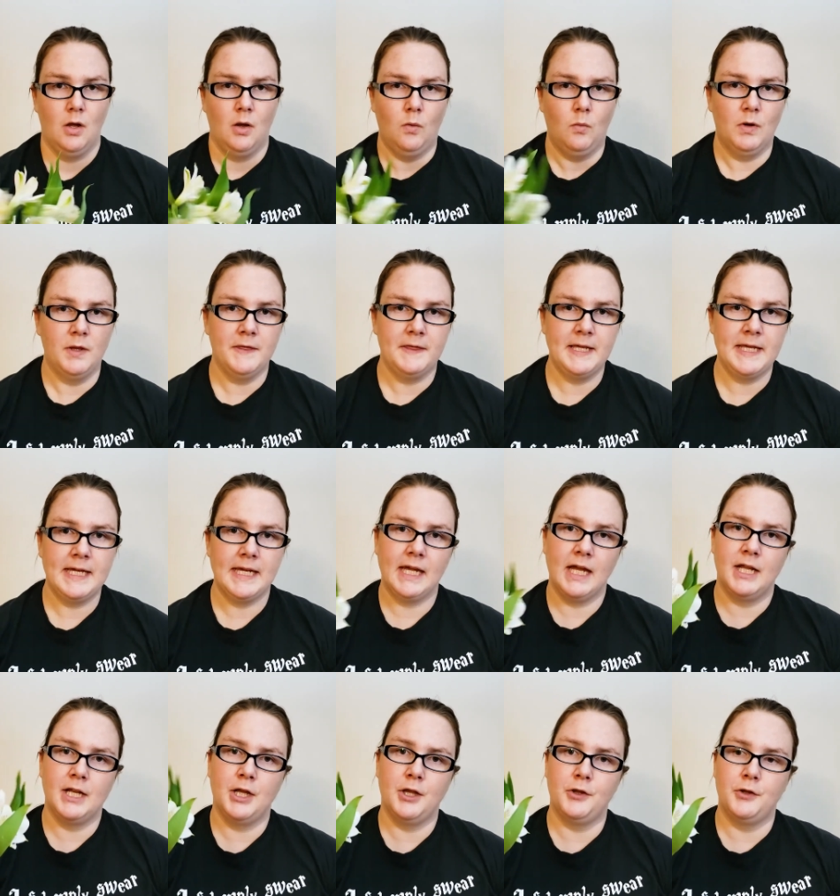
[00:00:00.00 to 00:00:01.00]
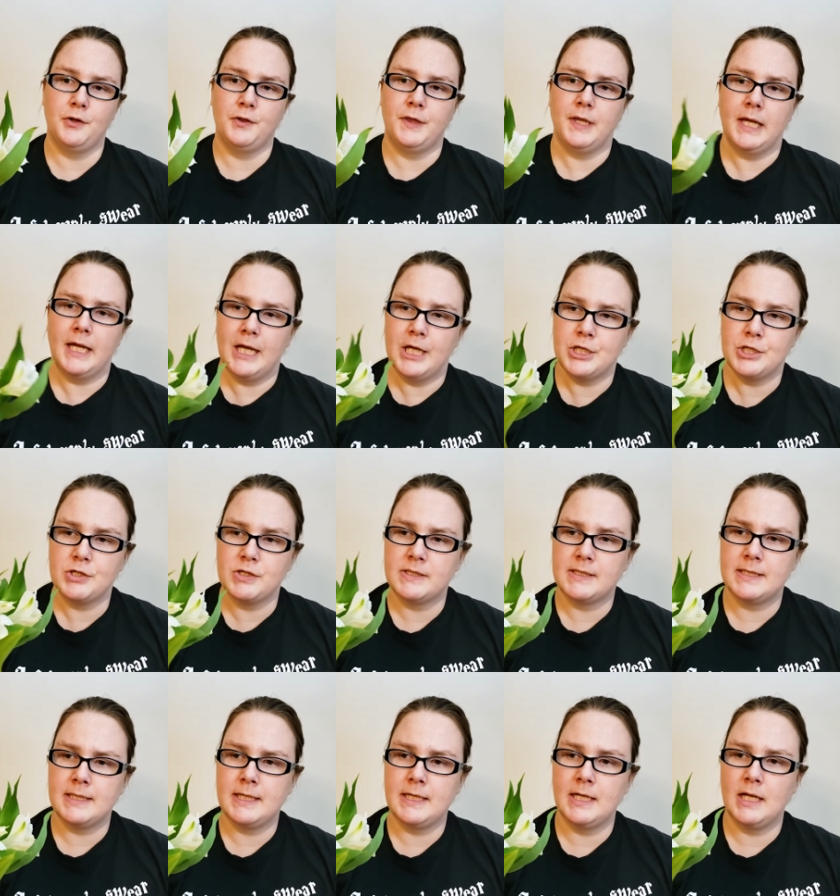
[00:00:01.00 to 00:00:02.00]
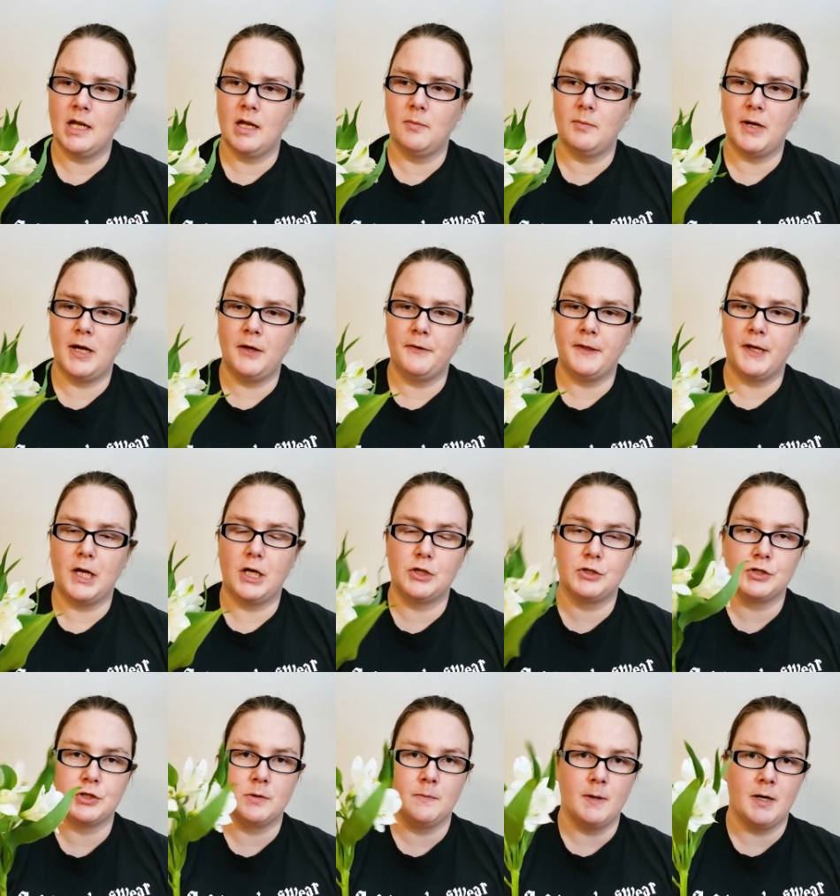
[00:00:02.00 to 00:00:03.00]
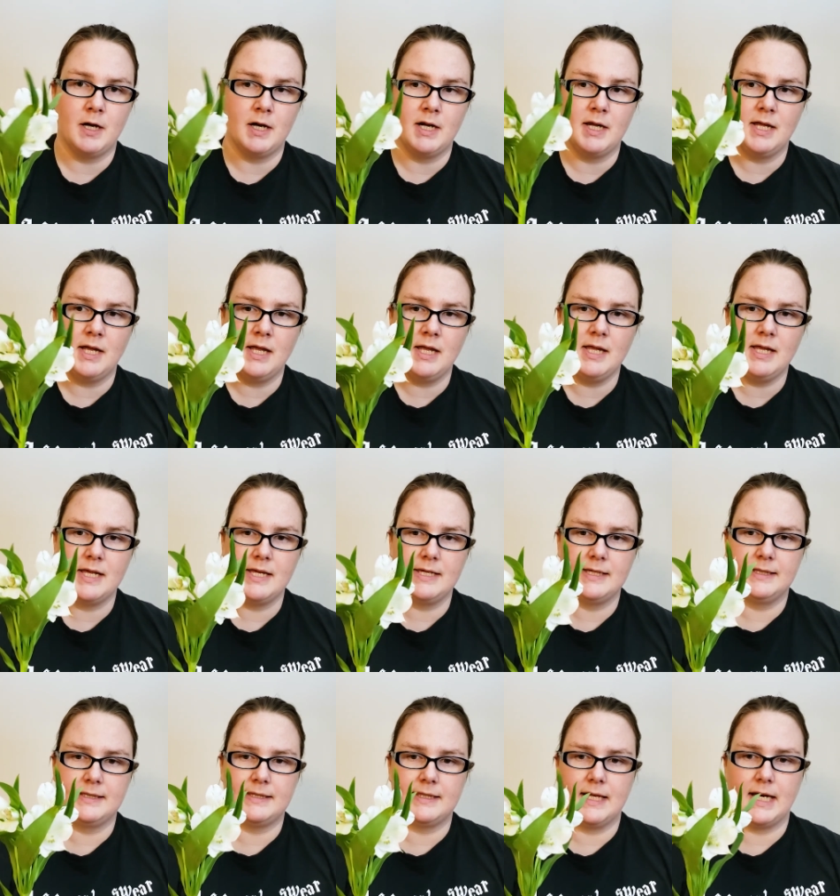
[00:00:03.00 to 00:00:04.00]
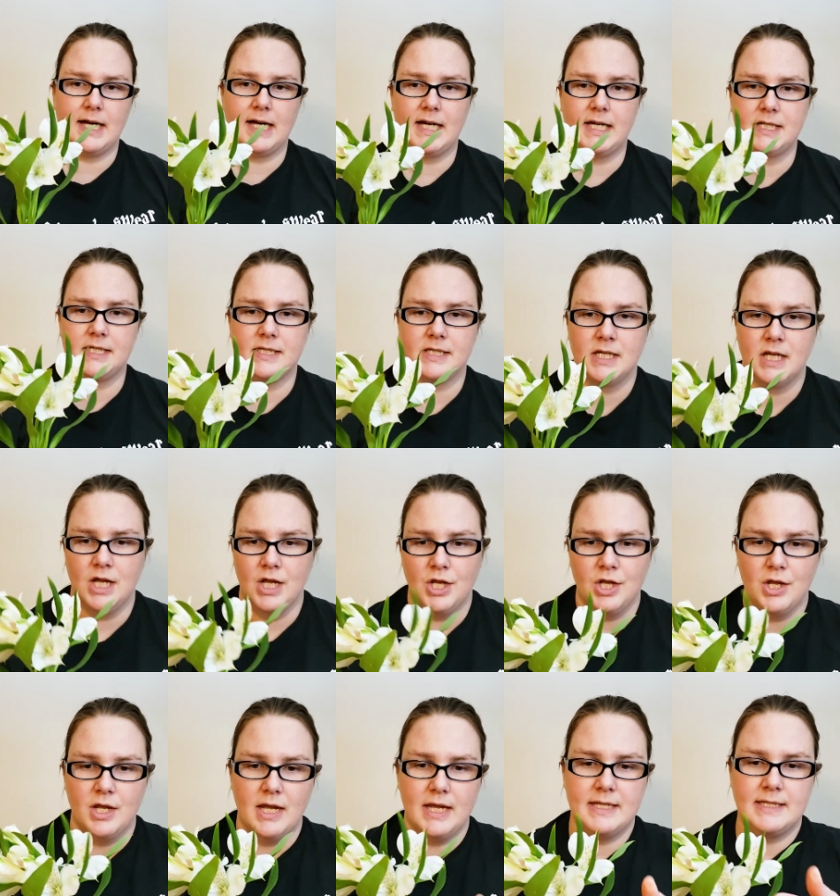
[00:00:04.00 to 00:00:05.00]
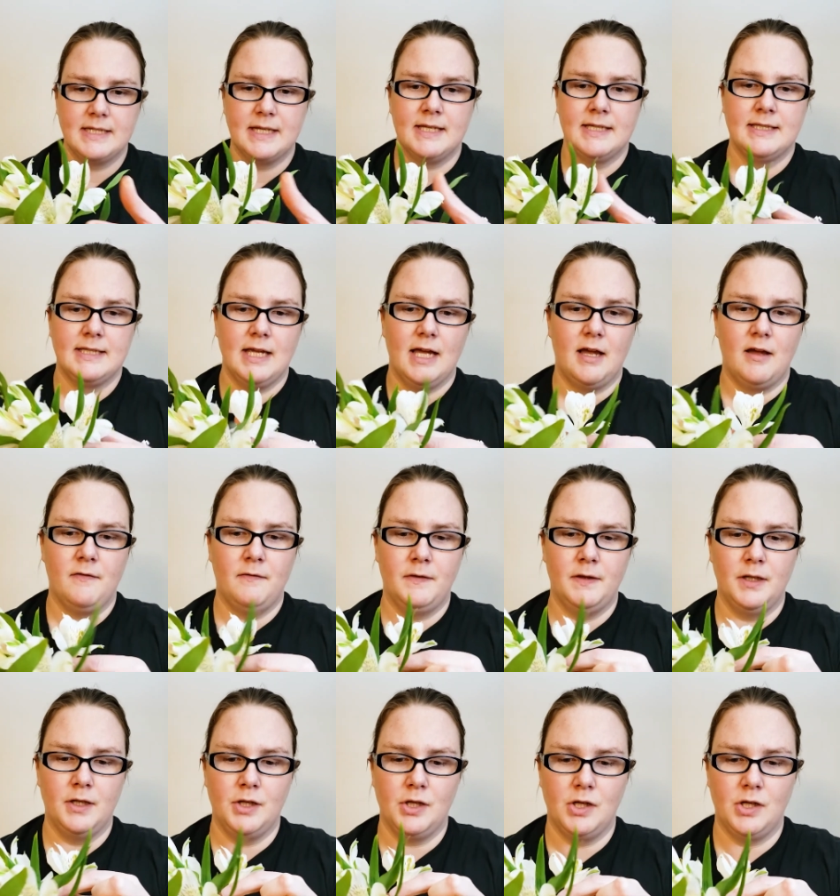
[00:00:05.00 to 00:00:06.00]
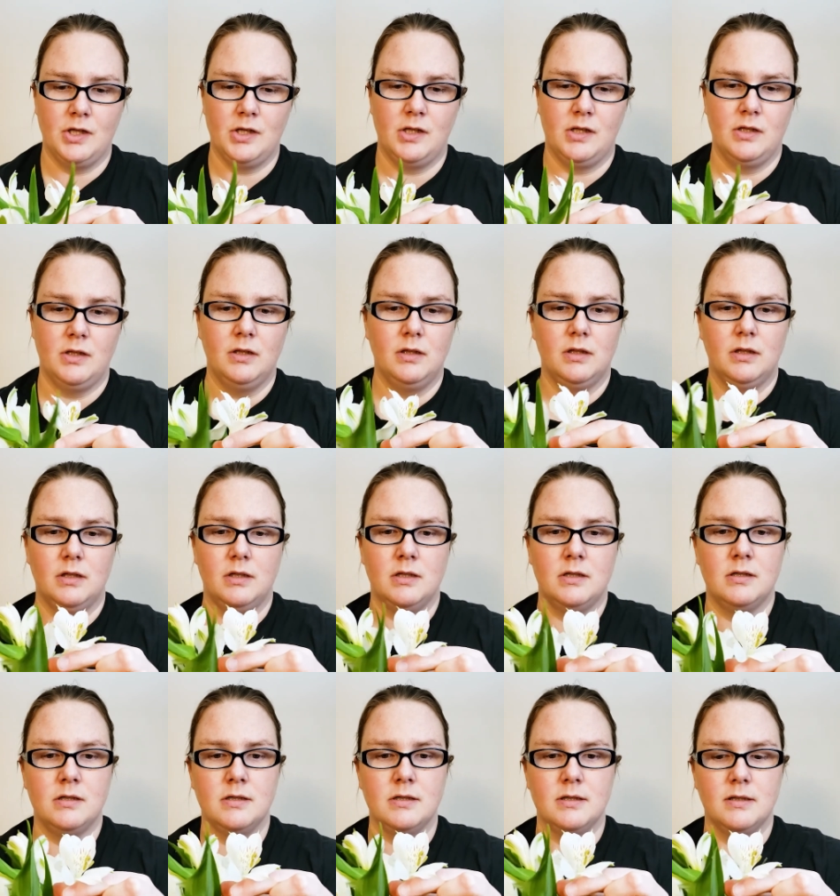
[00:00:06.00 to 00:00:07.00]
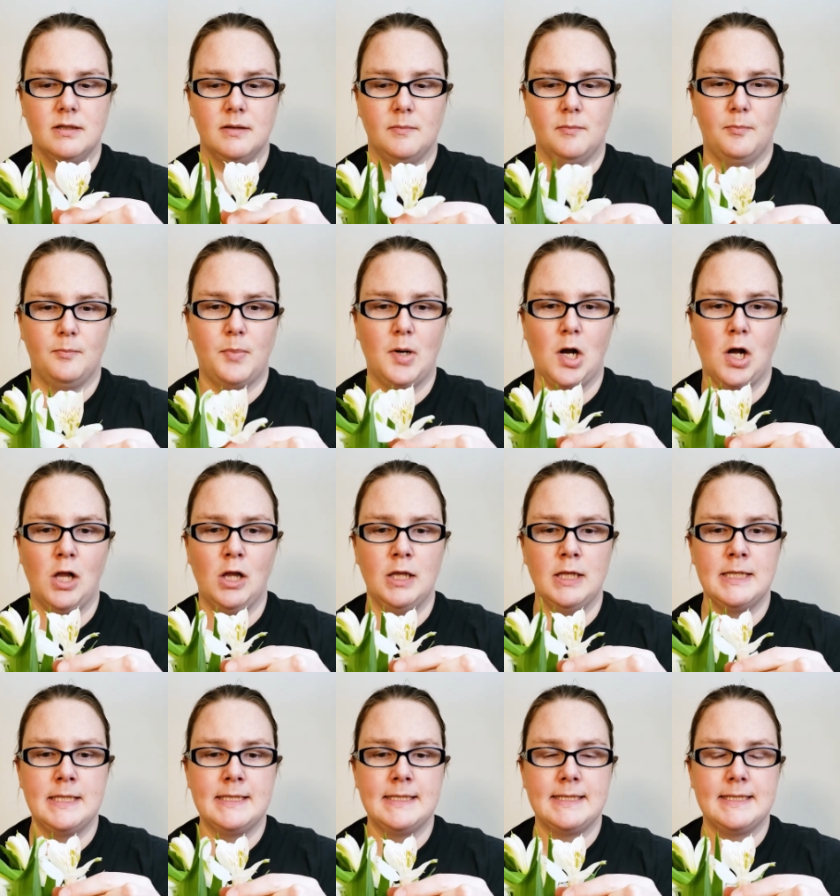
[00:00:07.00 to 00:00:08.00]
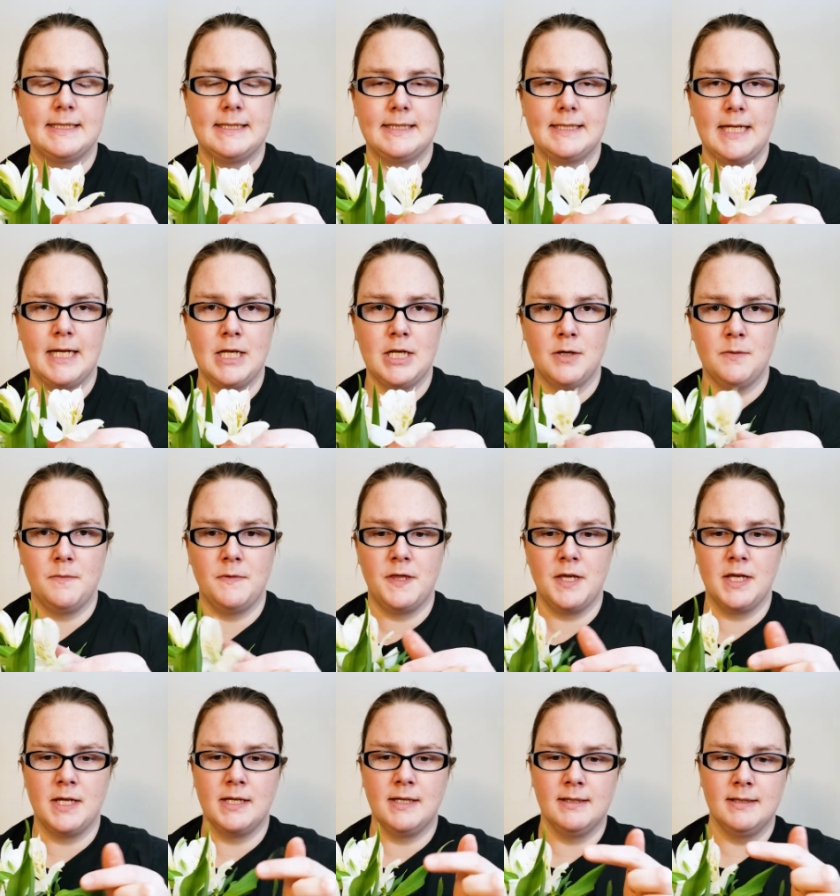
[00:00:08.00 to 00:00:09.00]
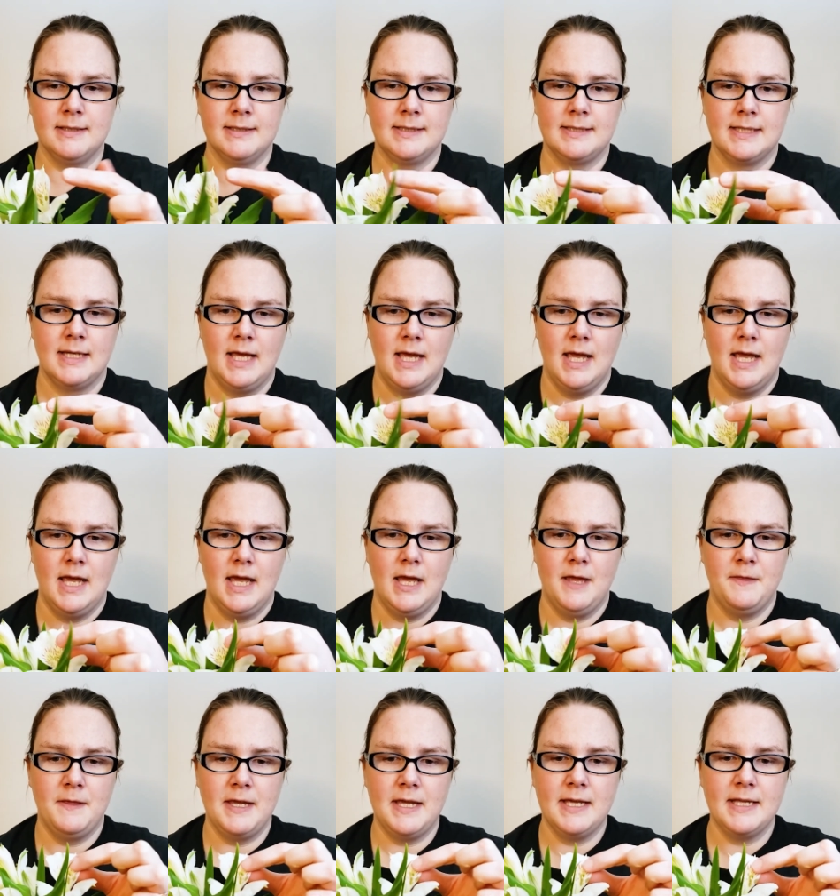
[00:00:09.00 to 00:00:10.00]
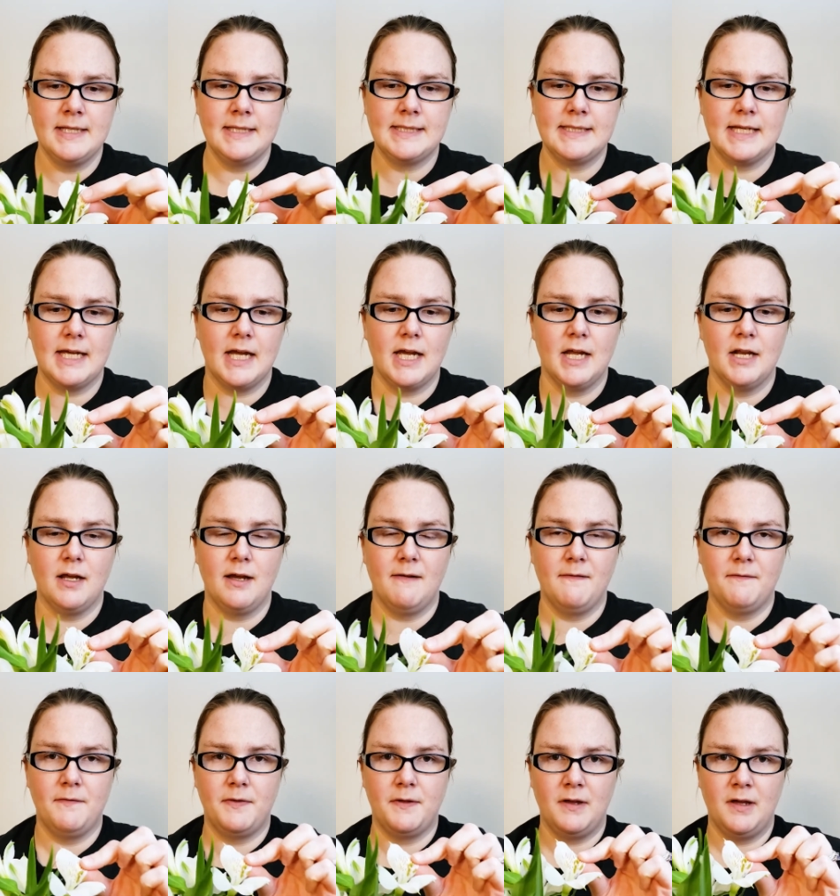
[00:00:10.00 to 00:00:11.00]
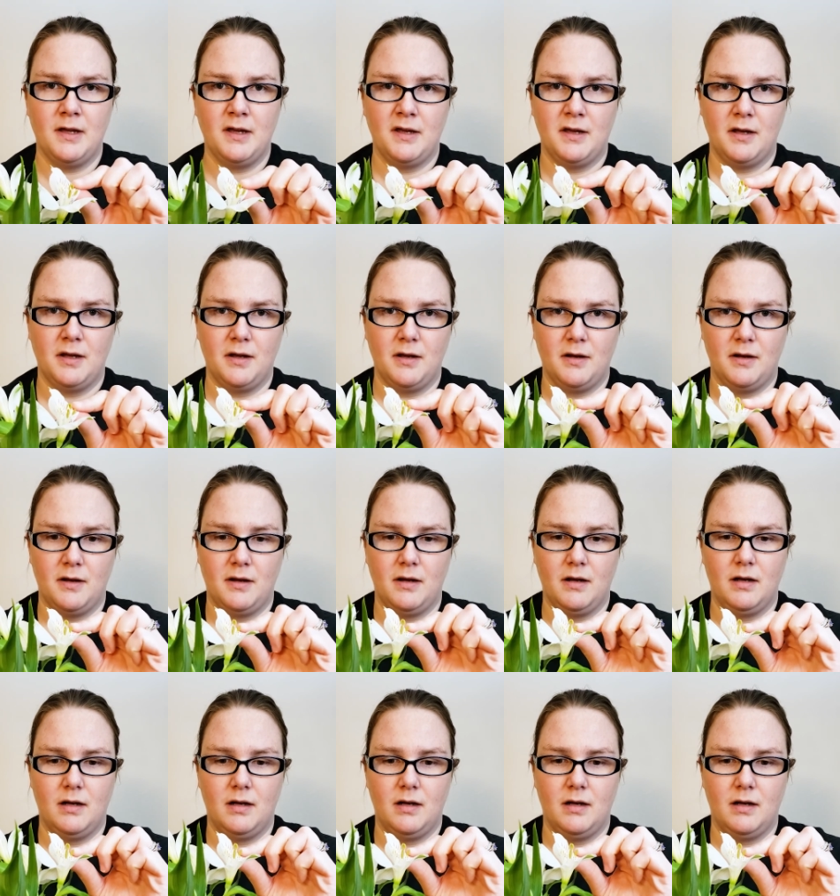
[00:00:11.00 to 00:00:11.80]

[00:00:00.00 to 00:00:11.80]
Another thing interesting about the Alstroemeria is that it does have little pollen statum things in the inside of the